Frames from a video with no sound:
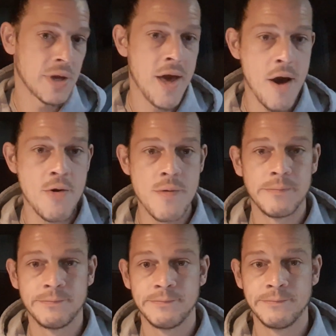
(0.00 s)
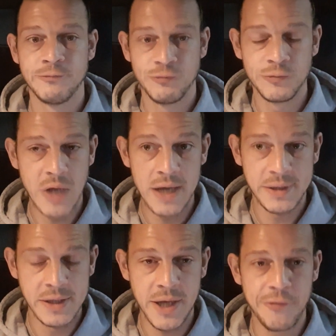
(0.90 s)
account. That's
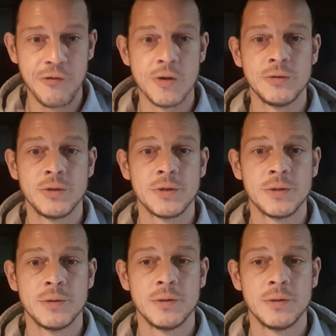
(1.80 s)
the difference.